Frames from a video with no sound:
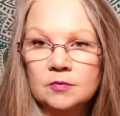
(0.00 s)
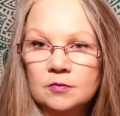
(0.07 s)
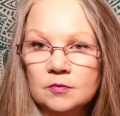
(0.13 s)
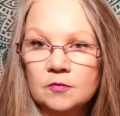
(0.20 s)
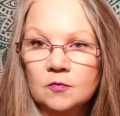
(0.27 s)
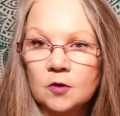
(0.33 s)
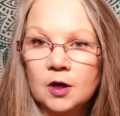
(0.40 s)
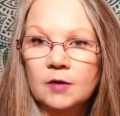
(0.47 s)

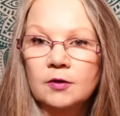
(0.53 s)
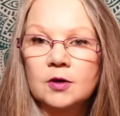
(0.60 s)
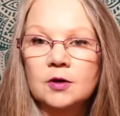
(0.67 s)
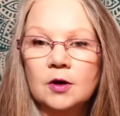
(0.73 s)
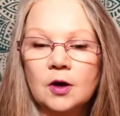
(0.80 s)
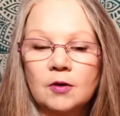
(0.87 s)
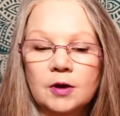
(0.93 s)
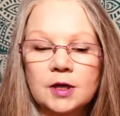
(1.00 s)
whatever.
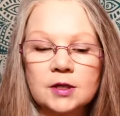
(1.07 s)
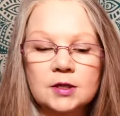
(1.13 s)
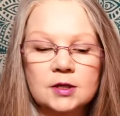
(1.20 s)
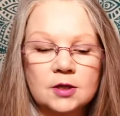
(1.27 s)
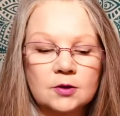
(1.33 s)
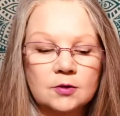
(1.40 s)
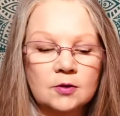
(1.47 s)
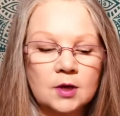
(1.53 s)
All right.
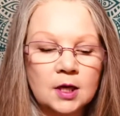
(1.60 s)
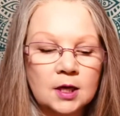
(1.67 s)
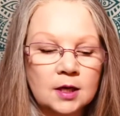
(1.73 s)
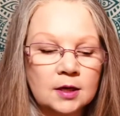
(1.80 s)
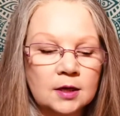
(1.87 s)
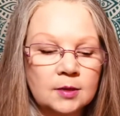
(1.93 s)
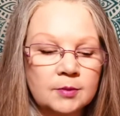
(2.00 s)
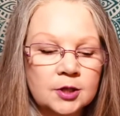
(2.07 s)
So
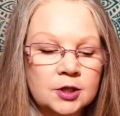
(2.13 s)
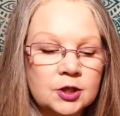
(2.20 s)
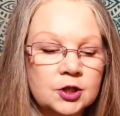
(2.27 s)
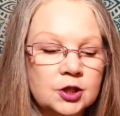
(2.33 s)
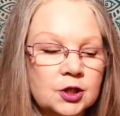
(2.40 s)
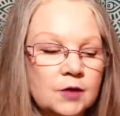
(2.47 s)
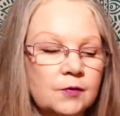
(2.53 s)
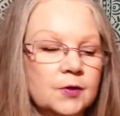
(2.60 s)
let me just
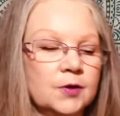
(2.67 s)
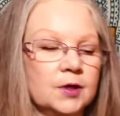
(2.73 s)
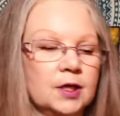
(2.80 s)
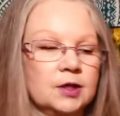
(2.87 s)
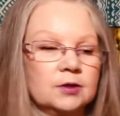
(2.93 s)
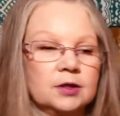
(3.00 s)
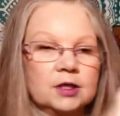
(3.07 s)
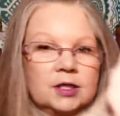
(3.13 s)
shuffle the
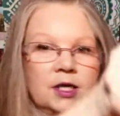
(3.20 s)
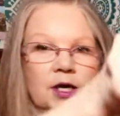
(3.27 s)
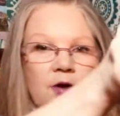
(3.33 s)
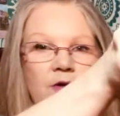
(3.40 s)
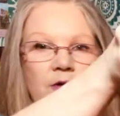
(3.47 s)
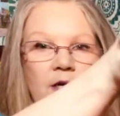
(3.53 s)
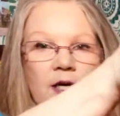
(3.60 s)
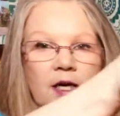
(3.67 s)
Gilded
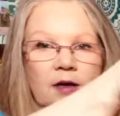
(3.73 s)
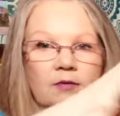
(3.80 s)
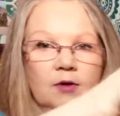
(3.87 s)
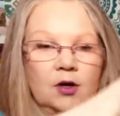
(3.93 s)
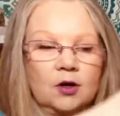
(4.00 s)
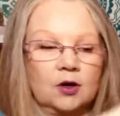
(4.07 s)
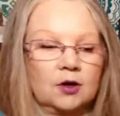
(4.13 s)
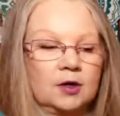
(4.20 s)
Tarot, and I have a
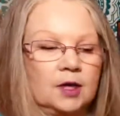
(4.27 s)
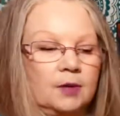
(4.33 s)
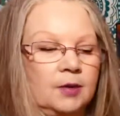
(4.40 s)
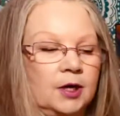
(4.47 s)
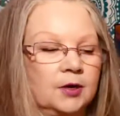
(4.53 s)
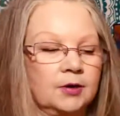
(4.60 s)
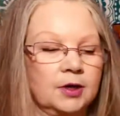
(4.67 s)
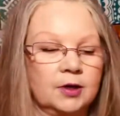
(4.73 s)
card coming
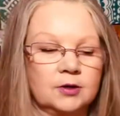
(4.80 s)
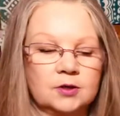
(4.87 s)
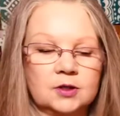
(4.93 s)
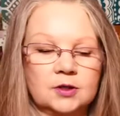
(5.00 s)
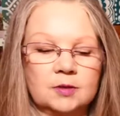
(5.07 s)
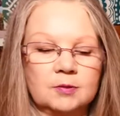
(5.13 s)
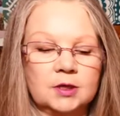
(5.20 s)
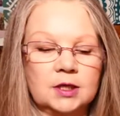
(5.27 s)
out here, so
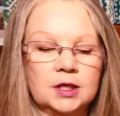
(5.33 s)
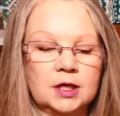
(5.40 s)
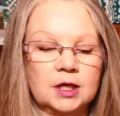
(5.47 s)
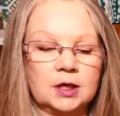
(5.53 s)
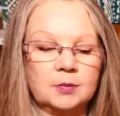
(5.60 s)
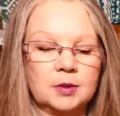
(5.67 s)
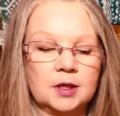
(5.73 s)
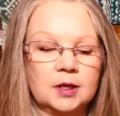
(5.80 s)
I'm going to
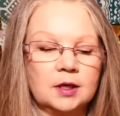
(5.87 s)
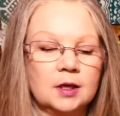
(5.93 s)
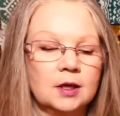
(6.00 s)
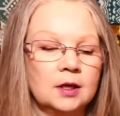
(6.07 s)
keep it.